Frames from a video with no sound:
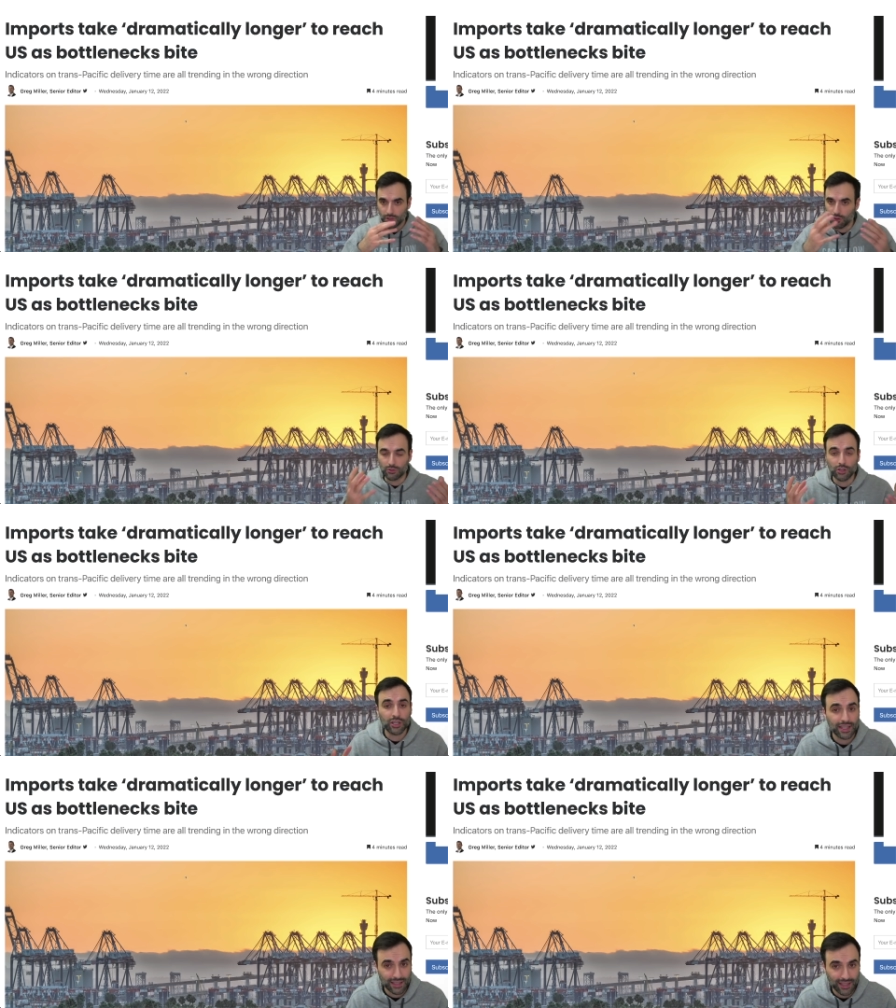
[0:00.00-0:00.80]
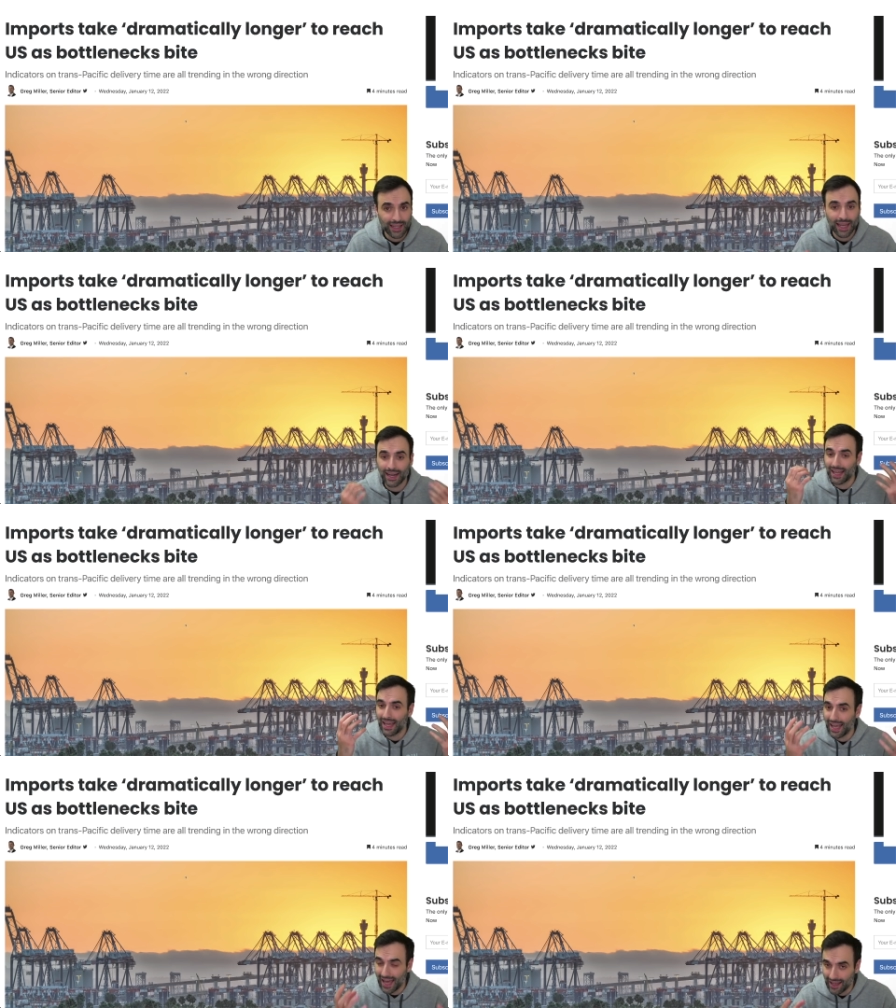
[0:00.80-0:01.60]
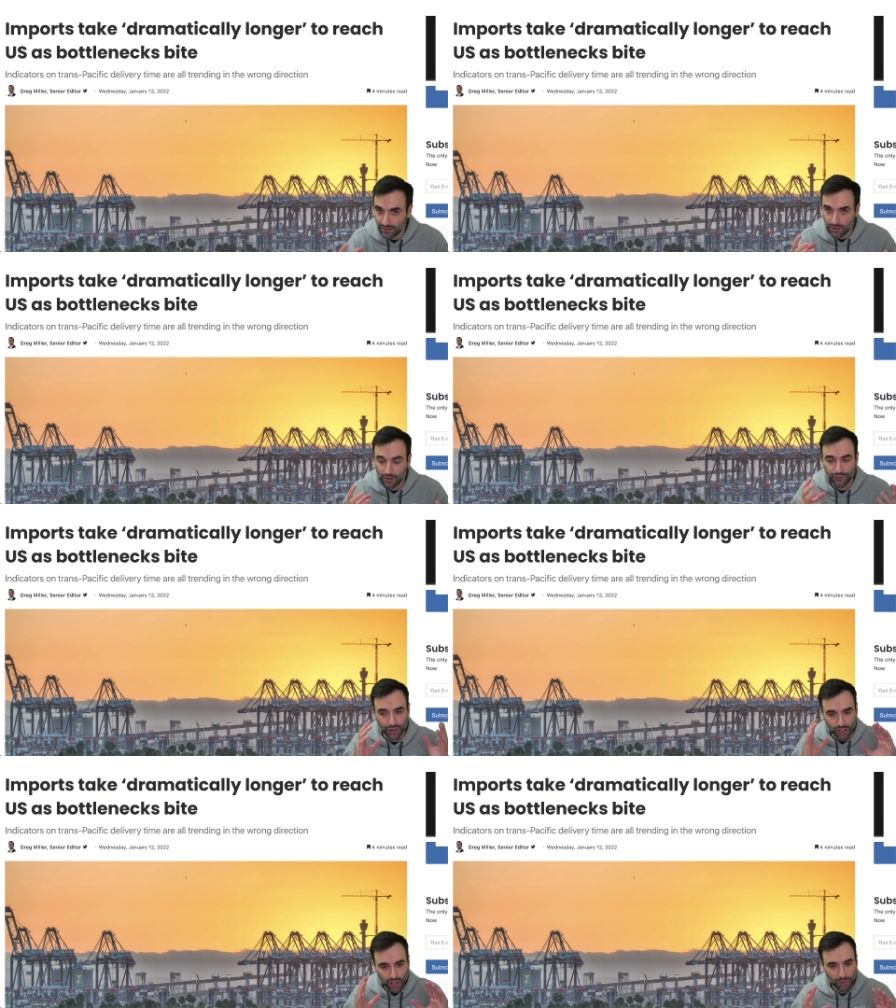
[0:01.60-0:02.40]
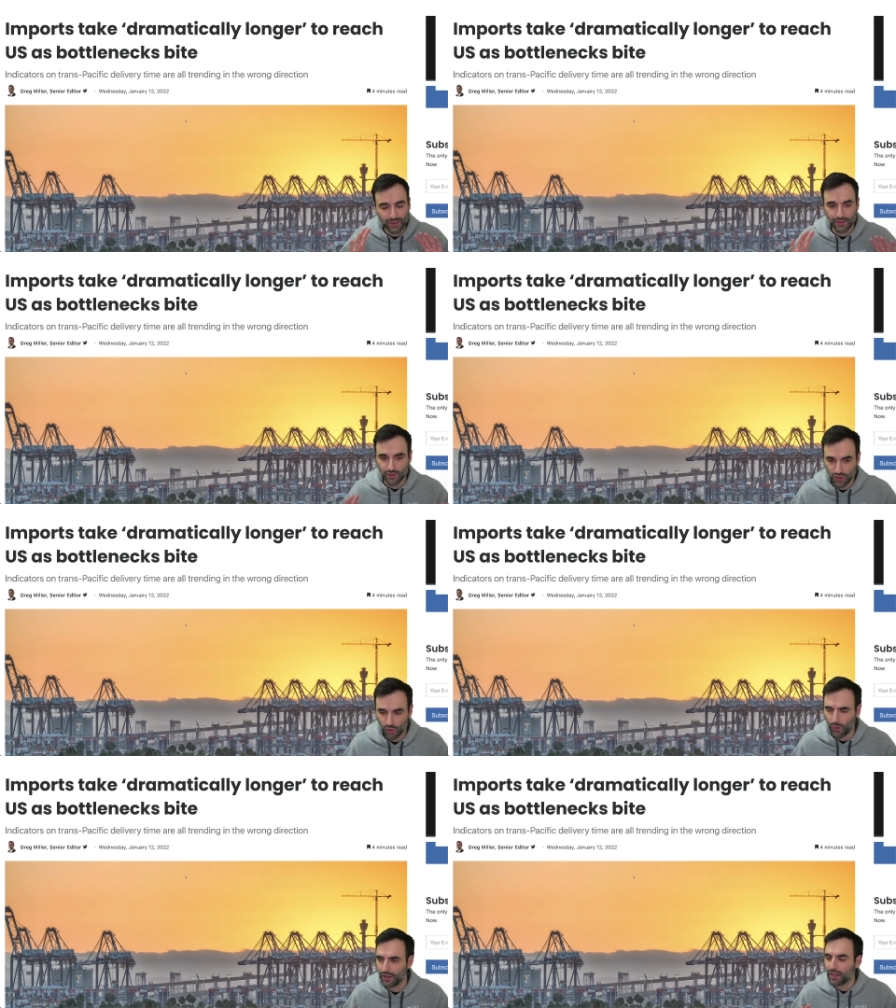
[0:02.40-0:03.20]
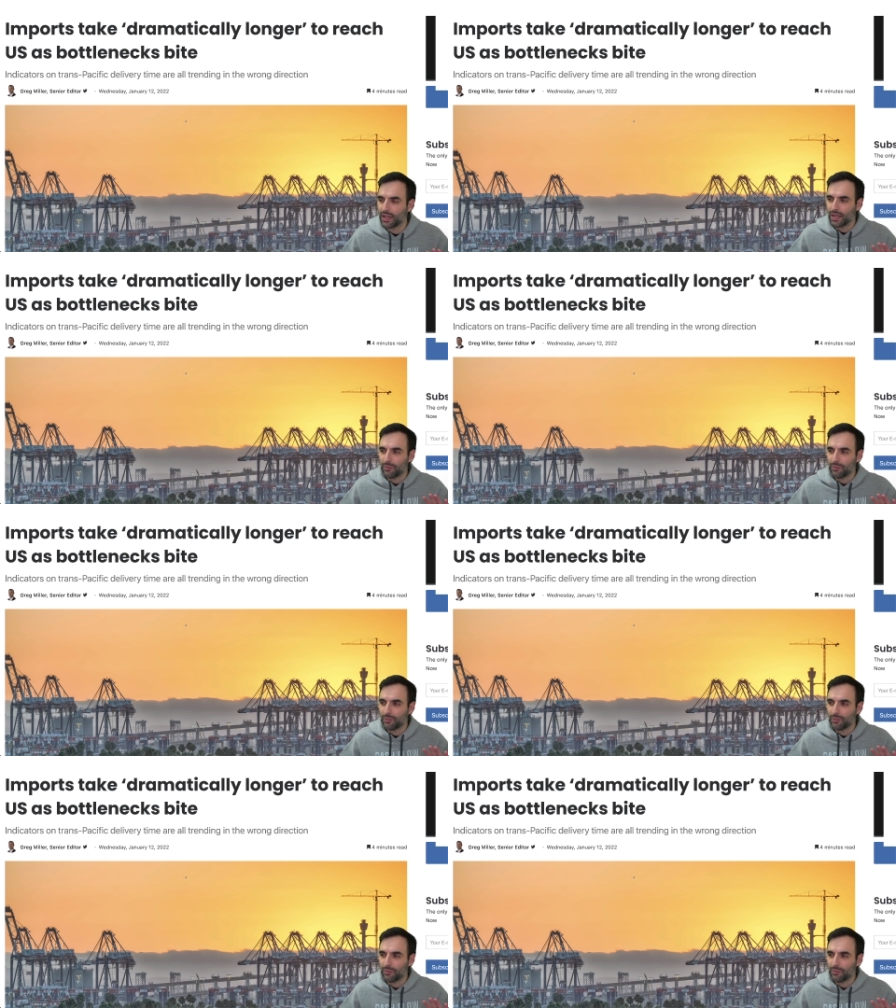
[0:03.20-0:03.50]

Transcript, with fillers: you know, looking into the data, I ask for the comments and so on.